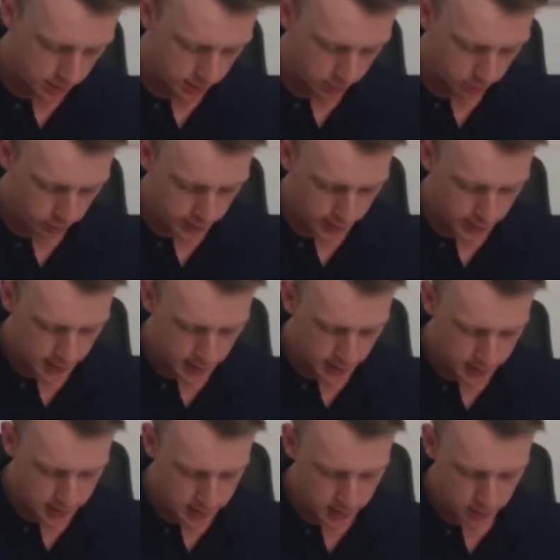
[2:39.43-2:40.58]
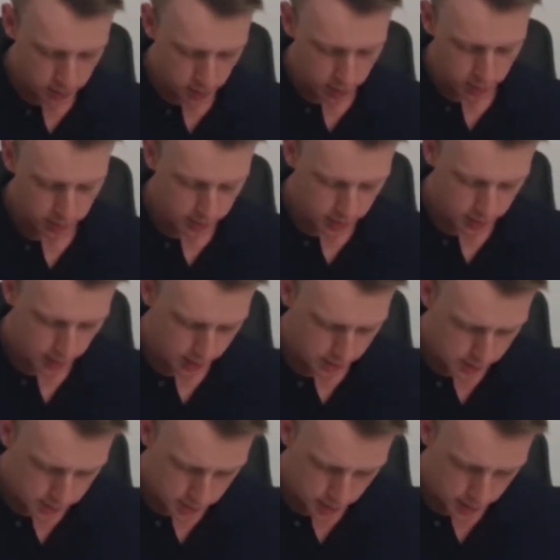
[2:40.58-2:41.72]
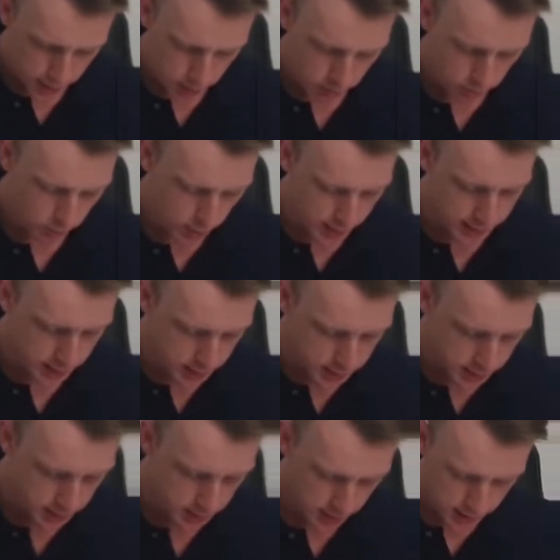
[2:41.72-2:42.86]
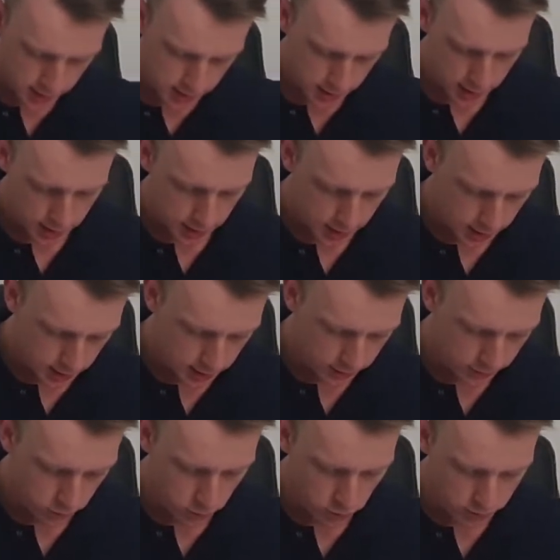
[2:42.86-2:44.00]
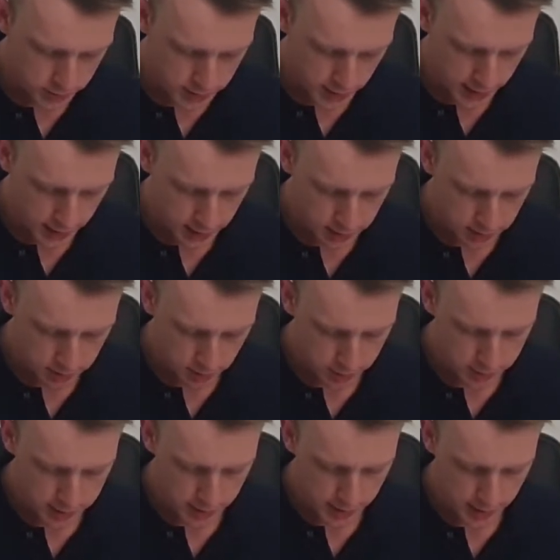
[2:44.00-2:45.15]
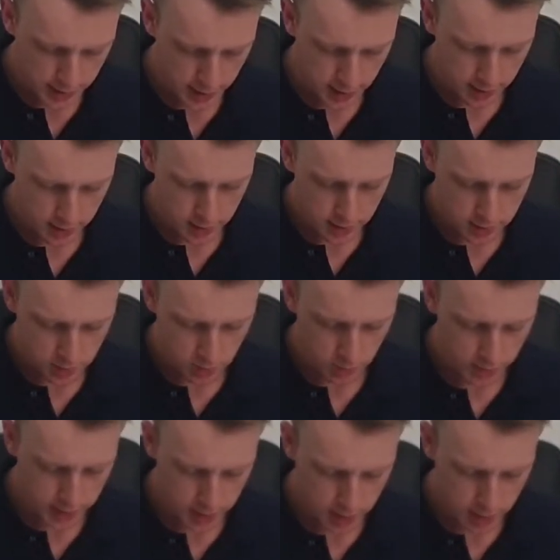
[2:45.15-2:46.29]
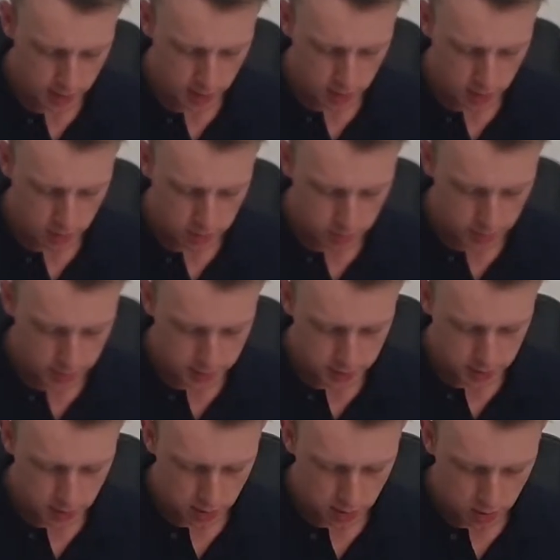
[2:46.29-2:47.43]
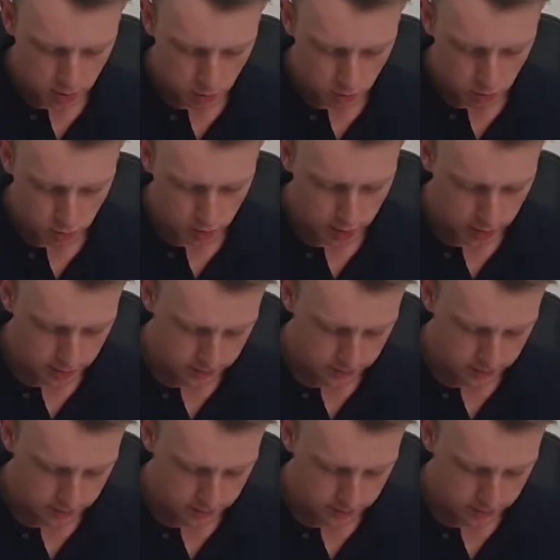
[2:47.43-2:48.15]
3, 0. Okay, because I could write this in the form as x minus a squared plus what?